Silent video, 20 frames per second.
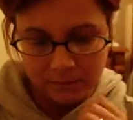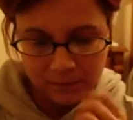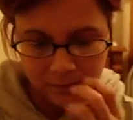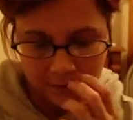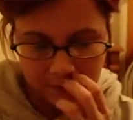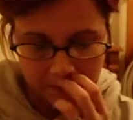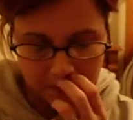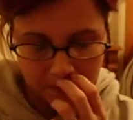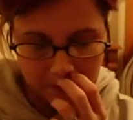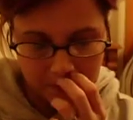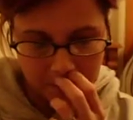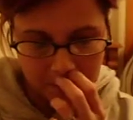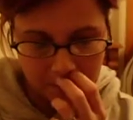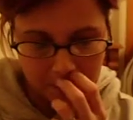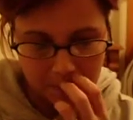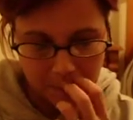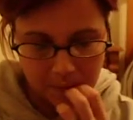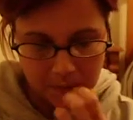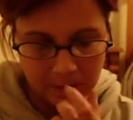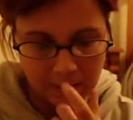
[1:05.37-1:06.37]

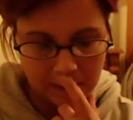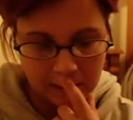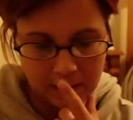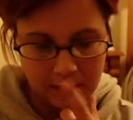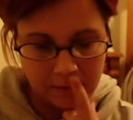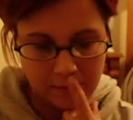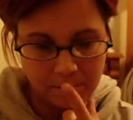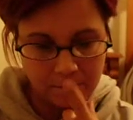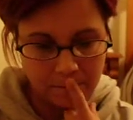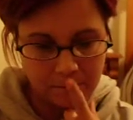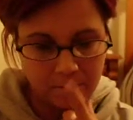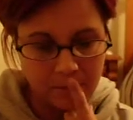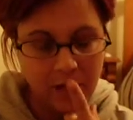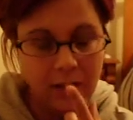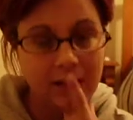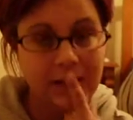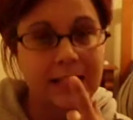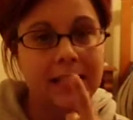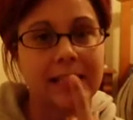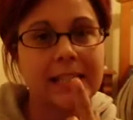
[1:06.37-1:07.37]
oh,
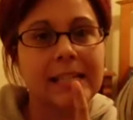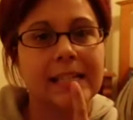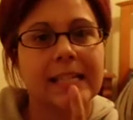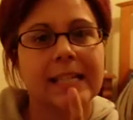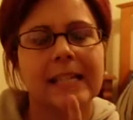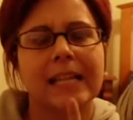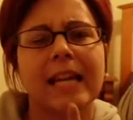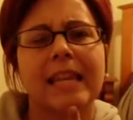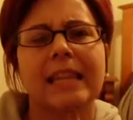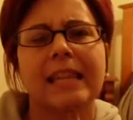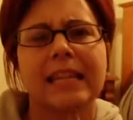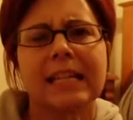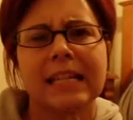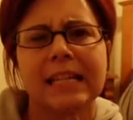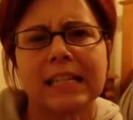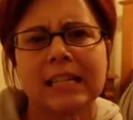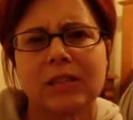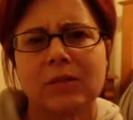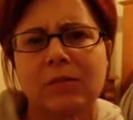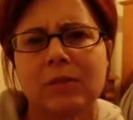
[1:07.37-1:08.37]
autistic, I
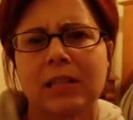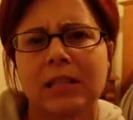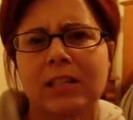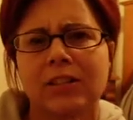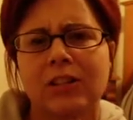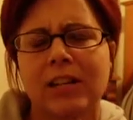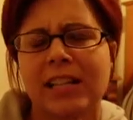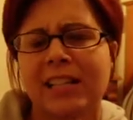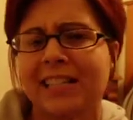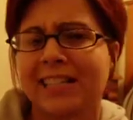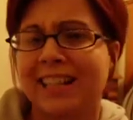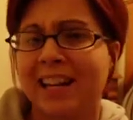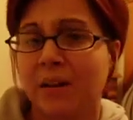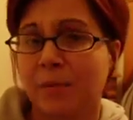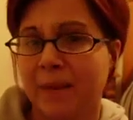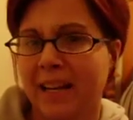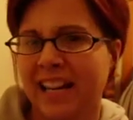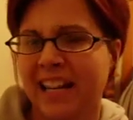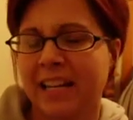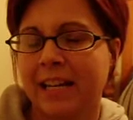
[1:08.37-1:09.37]
think, is what they tried to tell
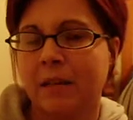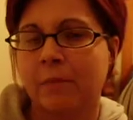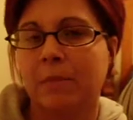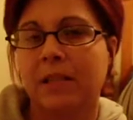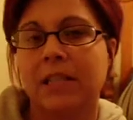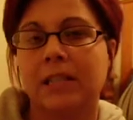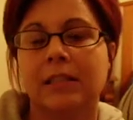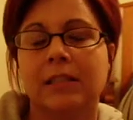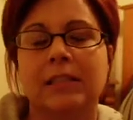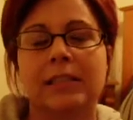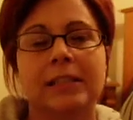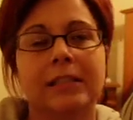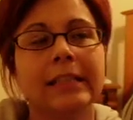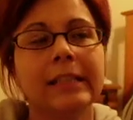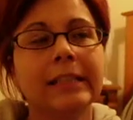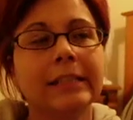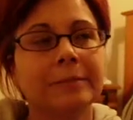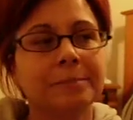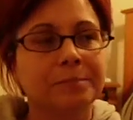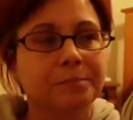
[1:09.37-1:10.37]
me I am because
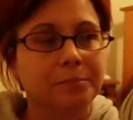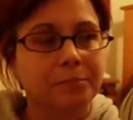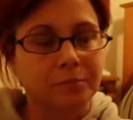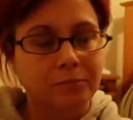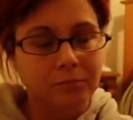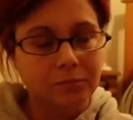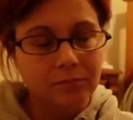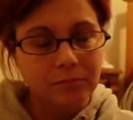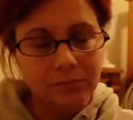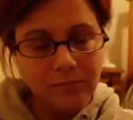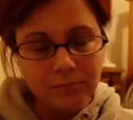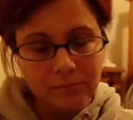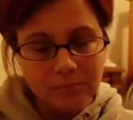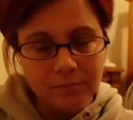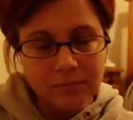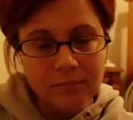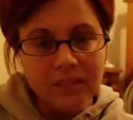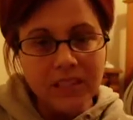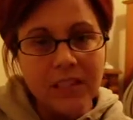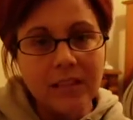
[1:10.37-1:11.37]

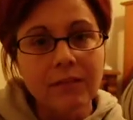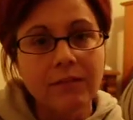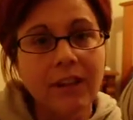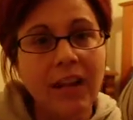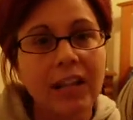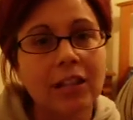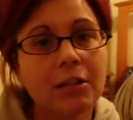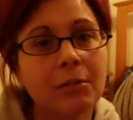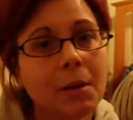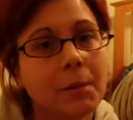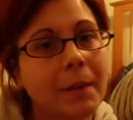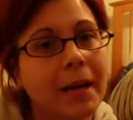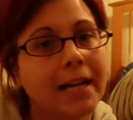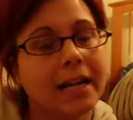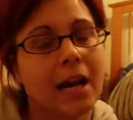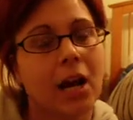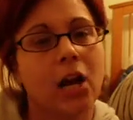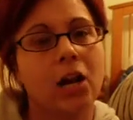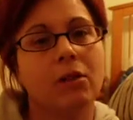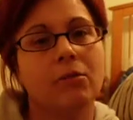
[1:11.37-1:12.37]
the volume on my
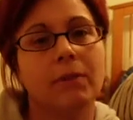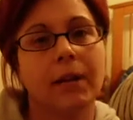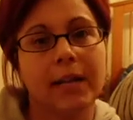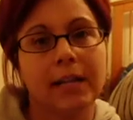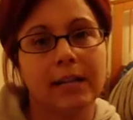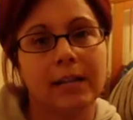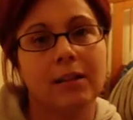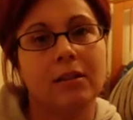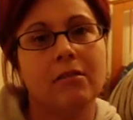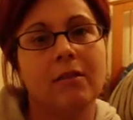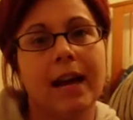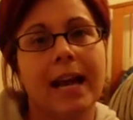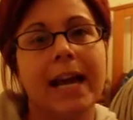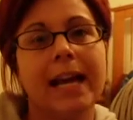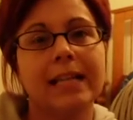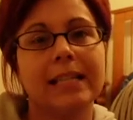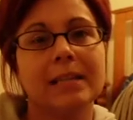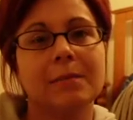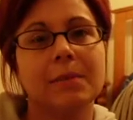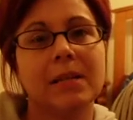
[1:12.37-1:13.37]
car radio
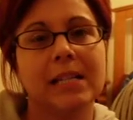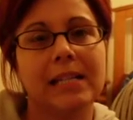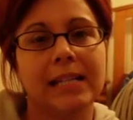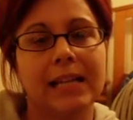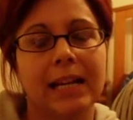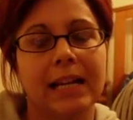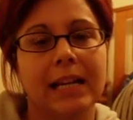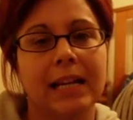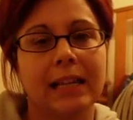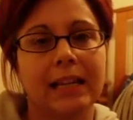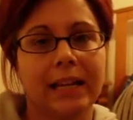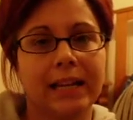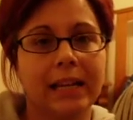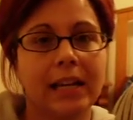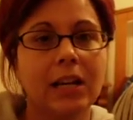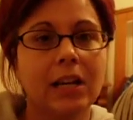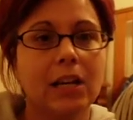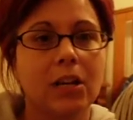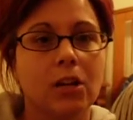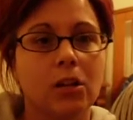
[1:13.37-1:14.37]
has to be set at like
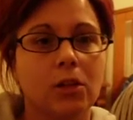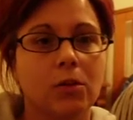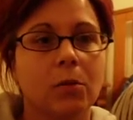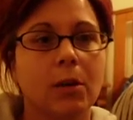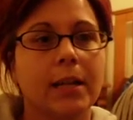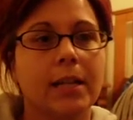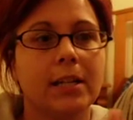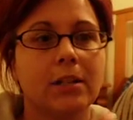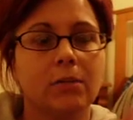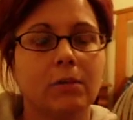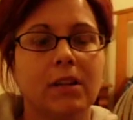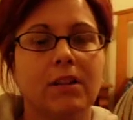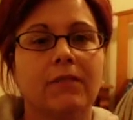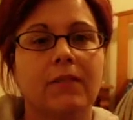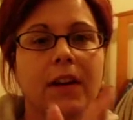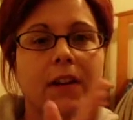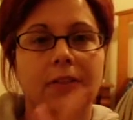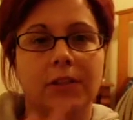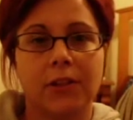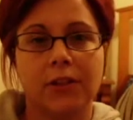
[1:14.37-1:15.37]
20,
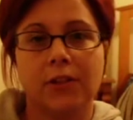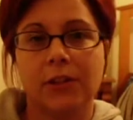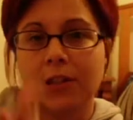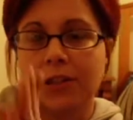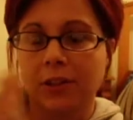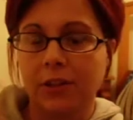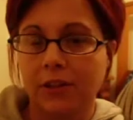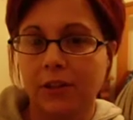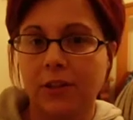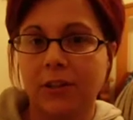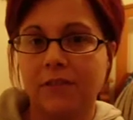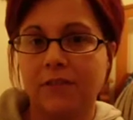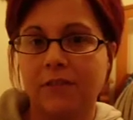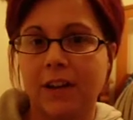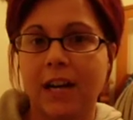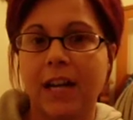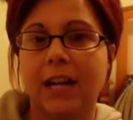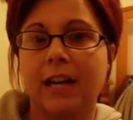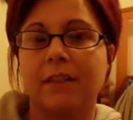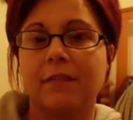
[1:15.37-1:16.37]
25, 30,
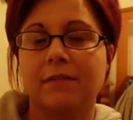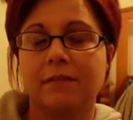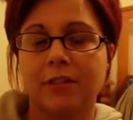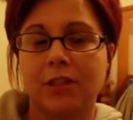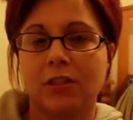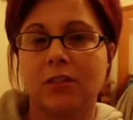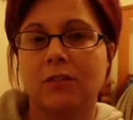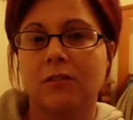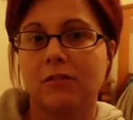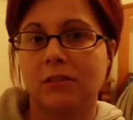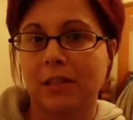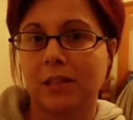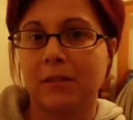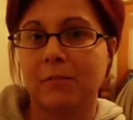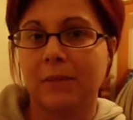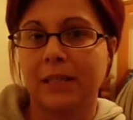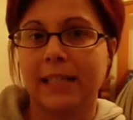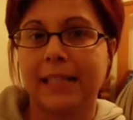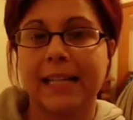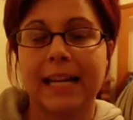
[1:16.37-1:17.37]
35, you know, something
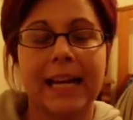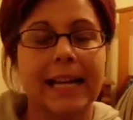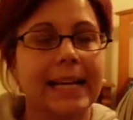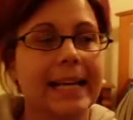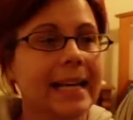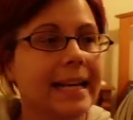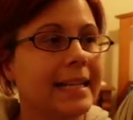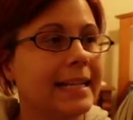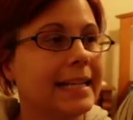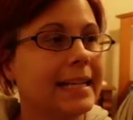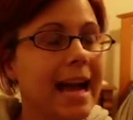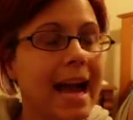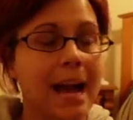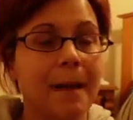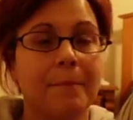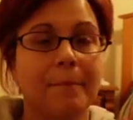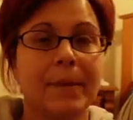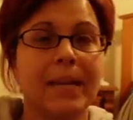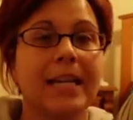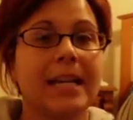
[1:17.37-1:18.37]
like that. I can't, it
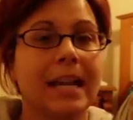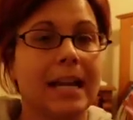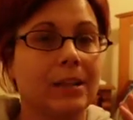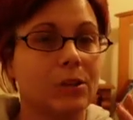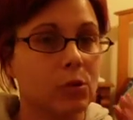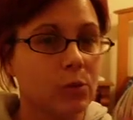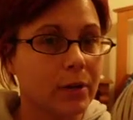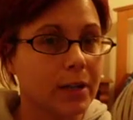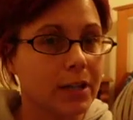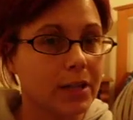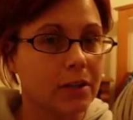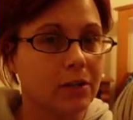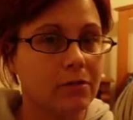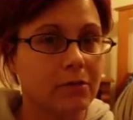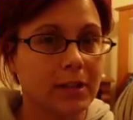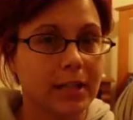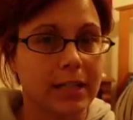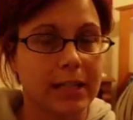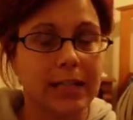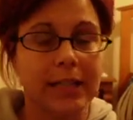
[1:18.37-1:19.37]
cannot be on
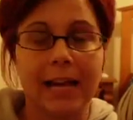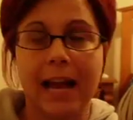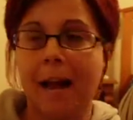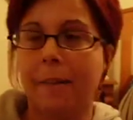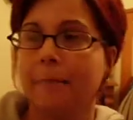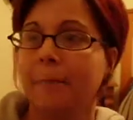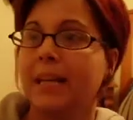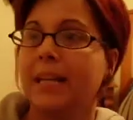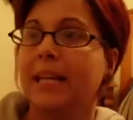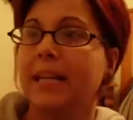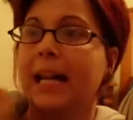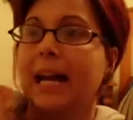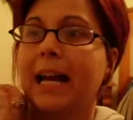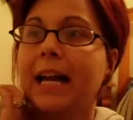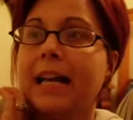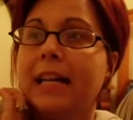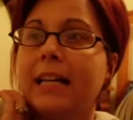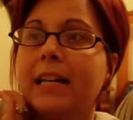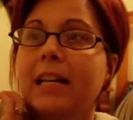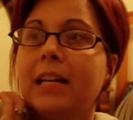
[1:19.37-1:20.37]
23. It cannot be on